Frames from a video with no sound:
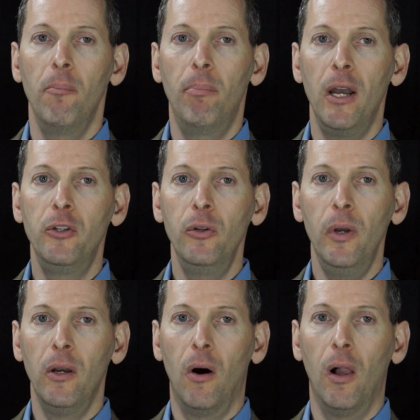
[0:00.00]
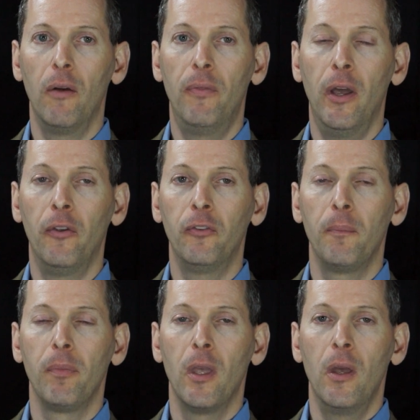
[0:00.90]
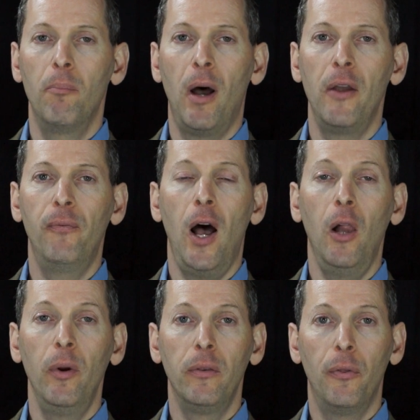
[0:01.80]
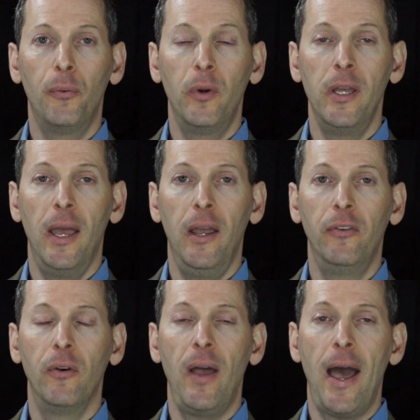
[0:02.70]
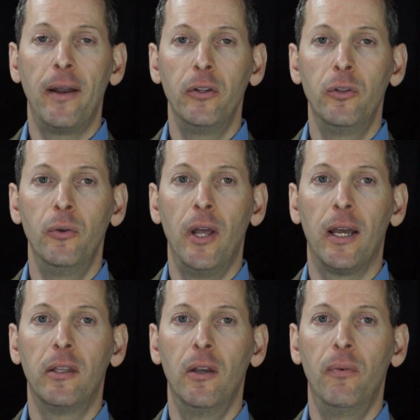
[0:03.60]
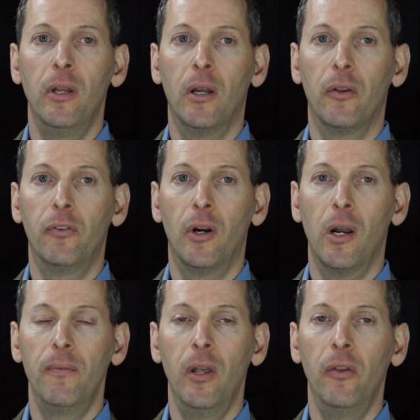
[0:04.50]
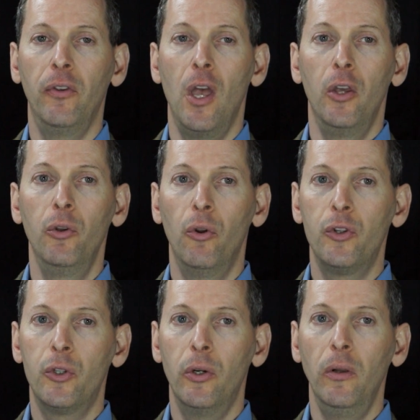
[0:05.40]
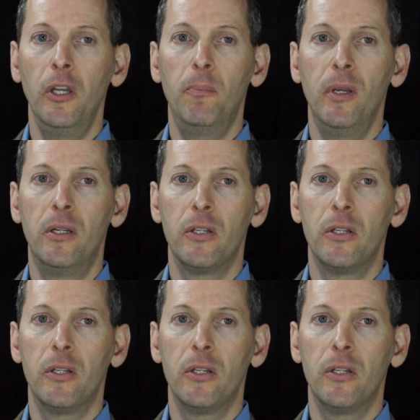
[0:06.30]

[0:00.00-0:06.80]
By doing all of this, by following the three A's of attitude, activity, and assertiveness, you'll surely be